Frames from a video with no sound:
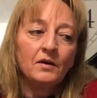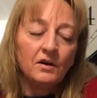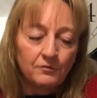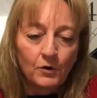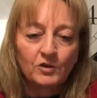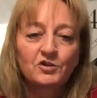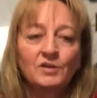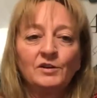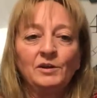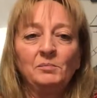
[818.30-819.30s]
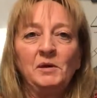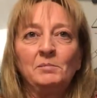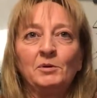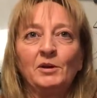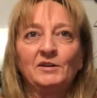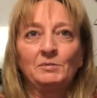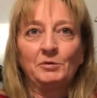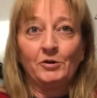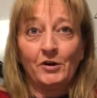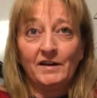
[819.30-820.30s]
Unfortunately, people like to
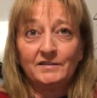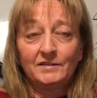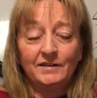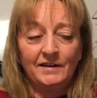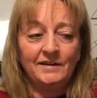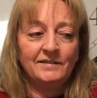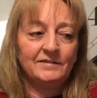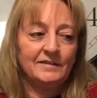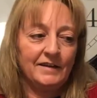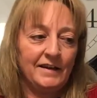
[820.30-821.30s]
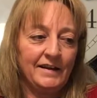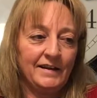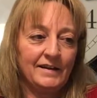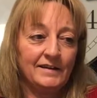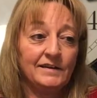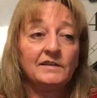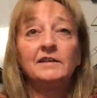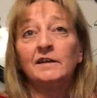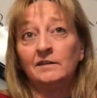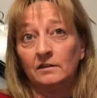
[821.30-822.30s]
procrastinate and
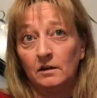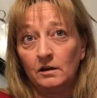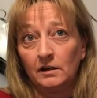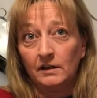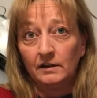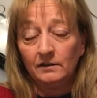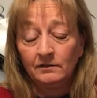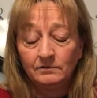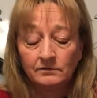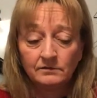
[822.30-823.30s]
didn't log in.